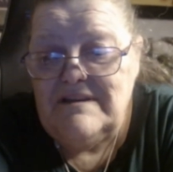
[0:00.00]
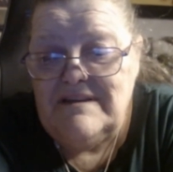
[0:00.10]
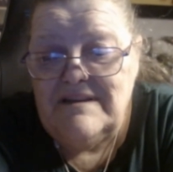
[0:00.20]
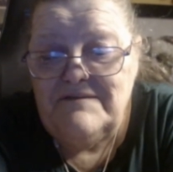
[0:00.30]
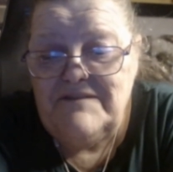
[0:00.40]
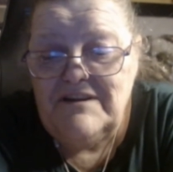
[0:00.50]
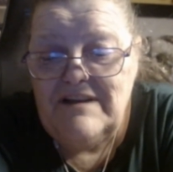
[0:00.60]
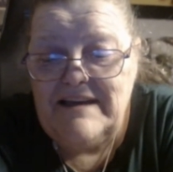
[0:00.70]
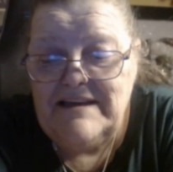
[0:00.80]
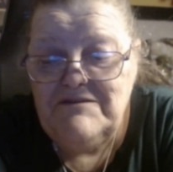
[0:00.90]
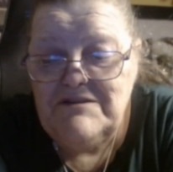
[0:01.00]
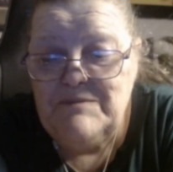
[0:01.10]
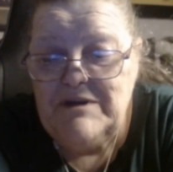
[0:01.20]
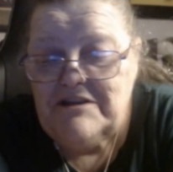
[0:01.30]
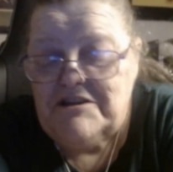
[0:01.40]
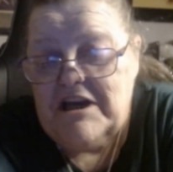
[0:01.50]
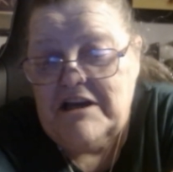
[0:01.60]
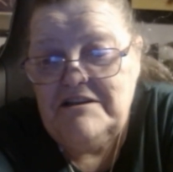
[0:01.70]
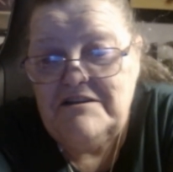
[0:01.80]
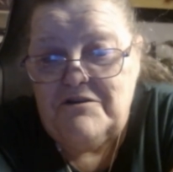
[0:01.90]
didn't feel like he was being
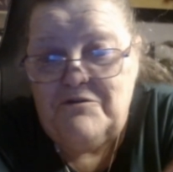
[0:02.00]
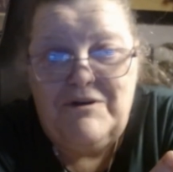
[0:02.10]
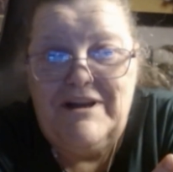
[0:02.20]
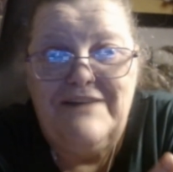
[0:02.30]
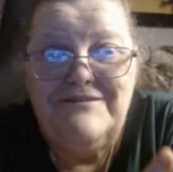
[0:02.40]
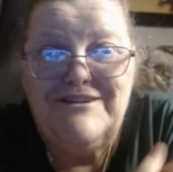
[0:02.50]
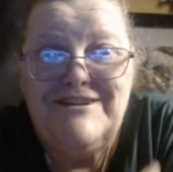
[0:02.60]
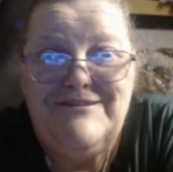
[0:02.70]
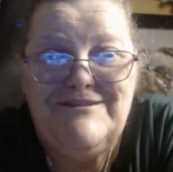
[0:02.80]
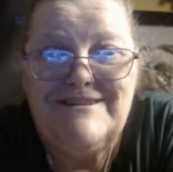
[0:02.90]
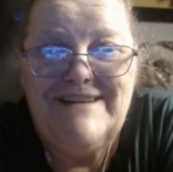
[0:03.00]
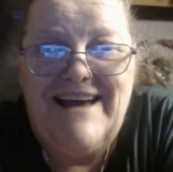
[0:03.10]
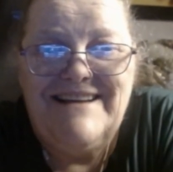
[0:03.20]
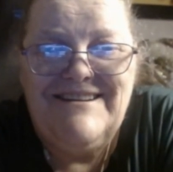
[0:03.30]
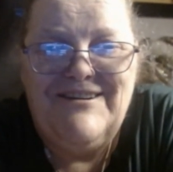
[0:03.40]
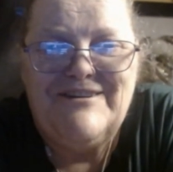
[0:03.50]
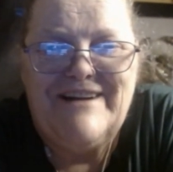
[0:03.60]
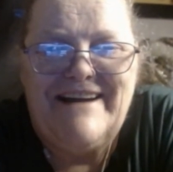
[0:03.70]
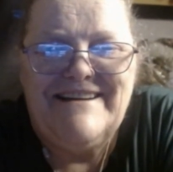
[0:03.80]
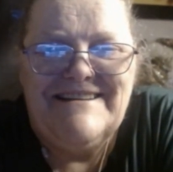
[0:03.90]
chased or whatever had going
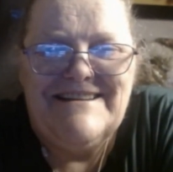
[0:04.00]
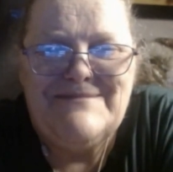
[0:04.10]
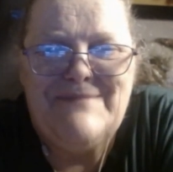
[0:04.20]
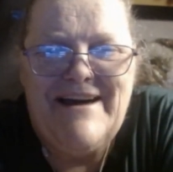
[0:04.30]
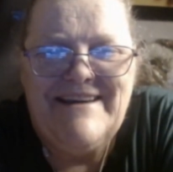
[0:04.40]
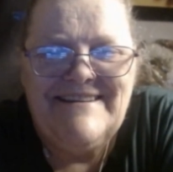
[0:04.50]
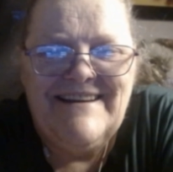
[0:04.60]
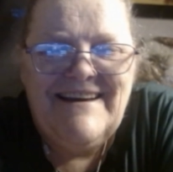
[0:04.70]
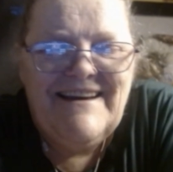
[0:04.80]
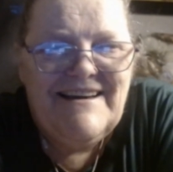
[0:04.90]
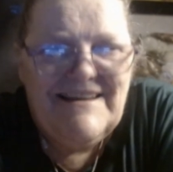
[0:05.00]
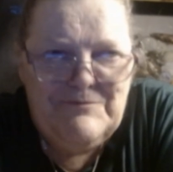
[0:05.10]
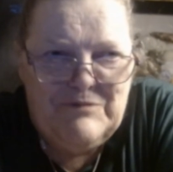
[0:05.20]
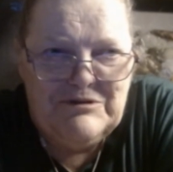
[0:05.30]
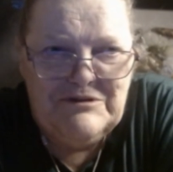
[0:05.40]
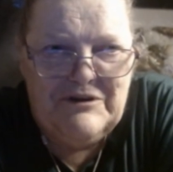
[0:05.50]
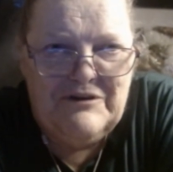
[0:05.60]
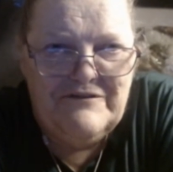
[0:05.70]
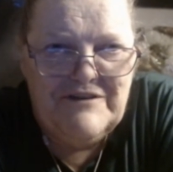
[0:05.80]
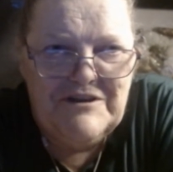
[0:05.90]
on in his mind, he pulled
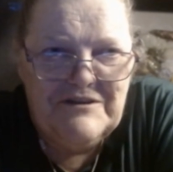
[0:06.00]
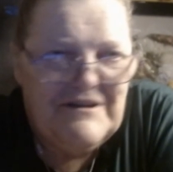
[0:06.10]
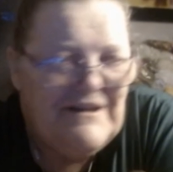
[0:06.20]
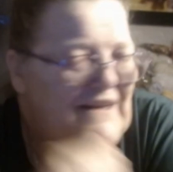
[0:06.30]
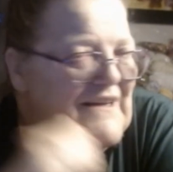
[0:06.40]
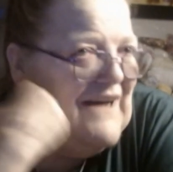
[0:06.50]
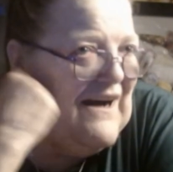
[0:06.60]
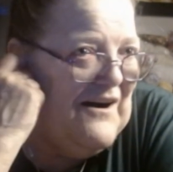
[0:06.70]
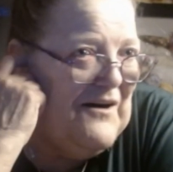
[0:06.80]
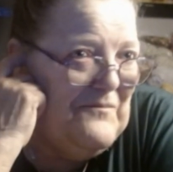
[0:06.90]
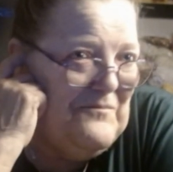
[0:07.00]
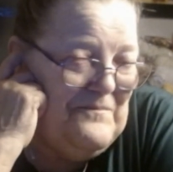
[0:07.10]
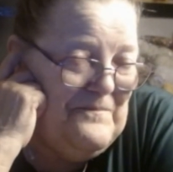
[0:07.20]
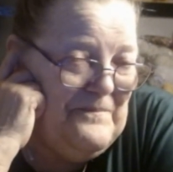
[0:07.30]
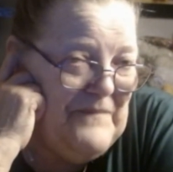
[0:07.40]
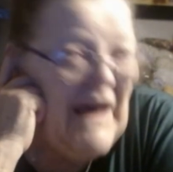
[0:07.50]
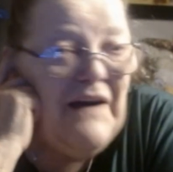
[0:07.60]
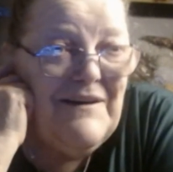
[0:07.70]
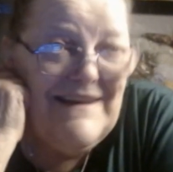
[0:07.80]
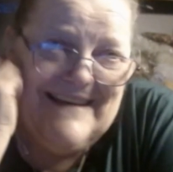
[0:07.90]
over.
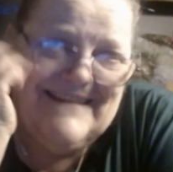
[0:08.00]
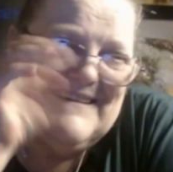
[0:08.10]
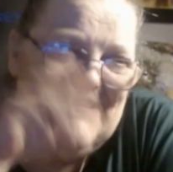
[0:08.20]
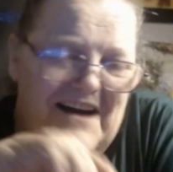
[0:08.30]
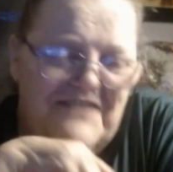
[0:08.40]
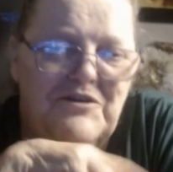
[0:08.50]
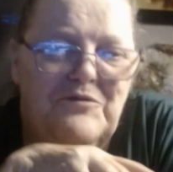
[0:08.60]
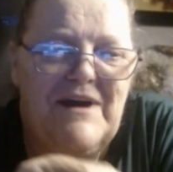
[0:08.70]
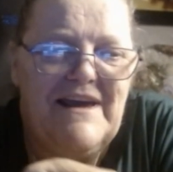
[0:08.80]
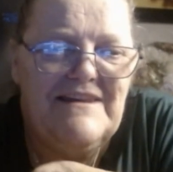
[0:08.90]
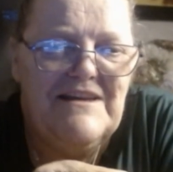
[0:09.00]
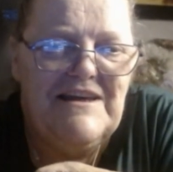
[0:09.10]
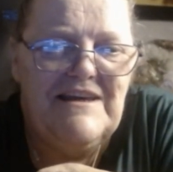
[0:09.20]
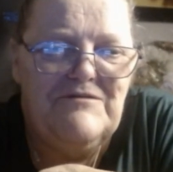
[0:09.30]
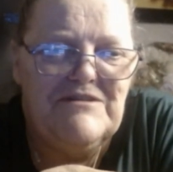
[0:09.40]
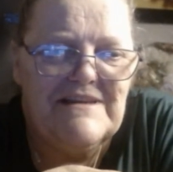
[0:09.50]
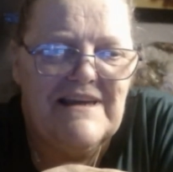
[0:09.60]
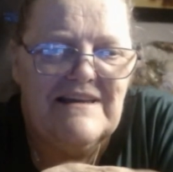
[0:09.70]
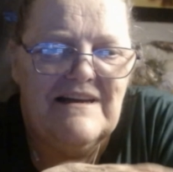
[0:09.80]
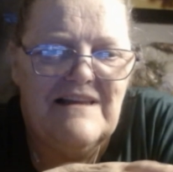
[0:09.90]
And along the way, he was
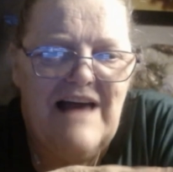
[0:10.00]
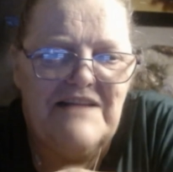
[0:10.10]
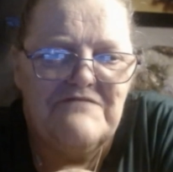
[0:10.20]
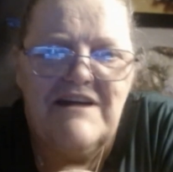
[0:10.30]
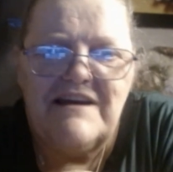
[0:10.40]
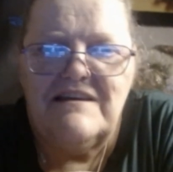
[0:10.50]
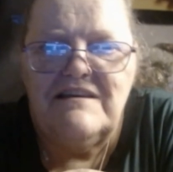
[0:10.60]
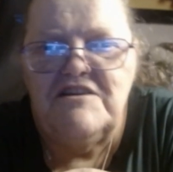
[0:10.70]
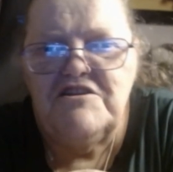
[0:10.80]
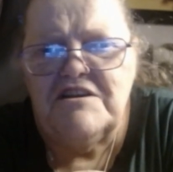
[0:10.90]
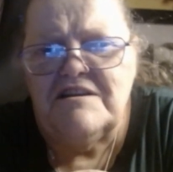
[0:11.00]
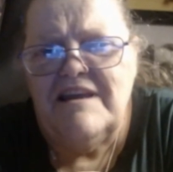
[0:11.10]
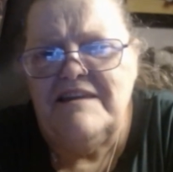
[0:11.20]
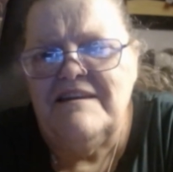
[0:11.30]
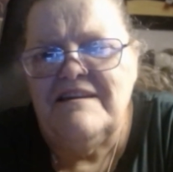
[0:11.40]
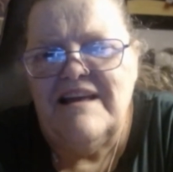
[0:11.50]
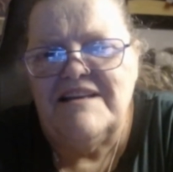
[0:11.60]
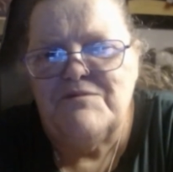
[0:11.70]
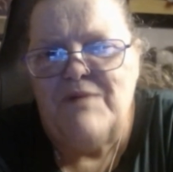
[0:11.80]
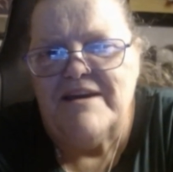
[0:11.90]
getting a lot of recognition. They think
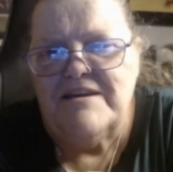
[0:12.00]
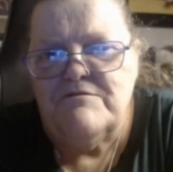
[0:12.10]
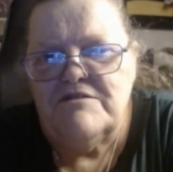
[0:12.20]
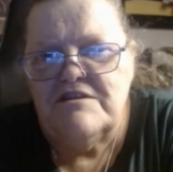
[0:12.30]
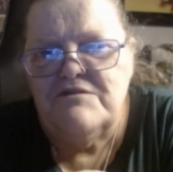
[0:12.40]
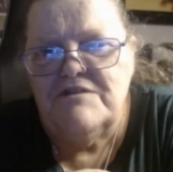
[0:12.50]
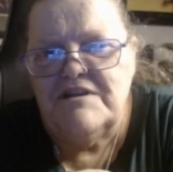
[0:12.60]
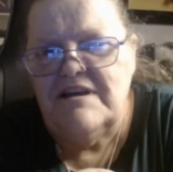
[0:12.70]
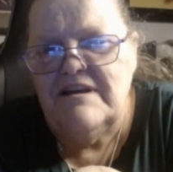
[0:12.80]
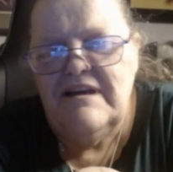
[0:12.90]
that's why he was doing it,